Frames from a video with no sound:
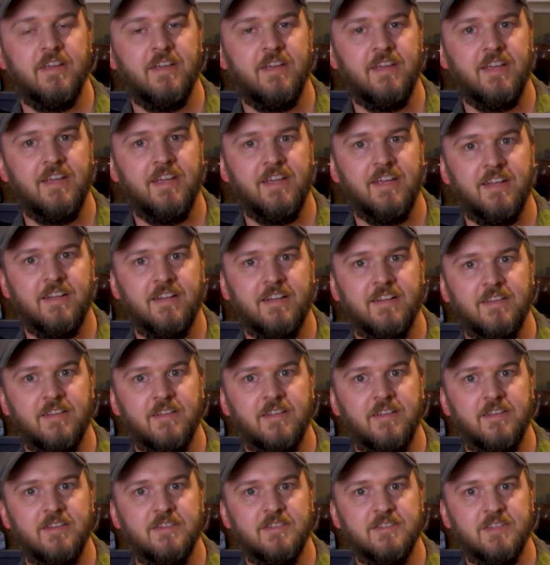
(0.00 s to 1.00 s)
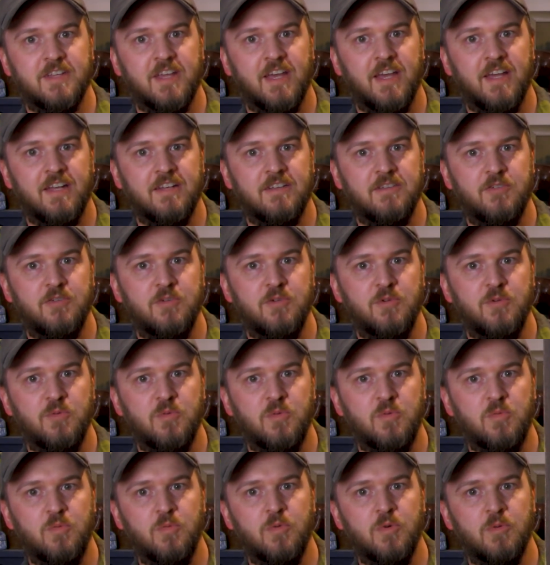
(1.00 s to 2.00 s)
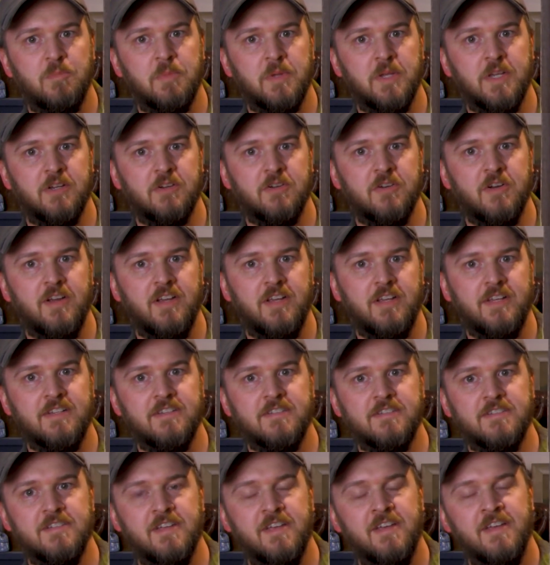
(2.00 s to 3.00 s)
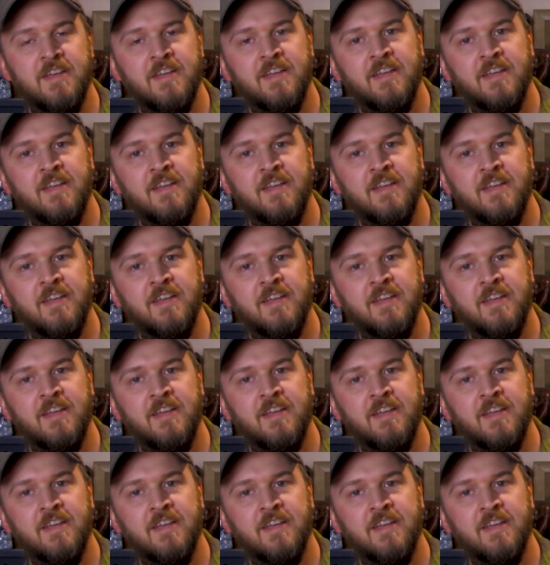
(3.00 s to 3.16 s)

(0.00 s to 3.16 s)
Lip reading: and it's got 2 whooping cranes.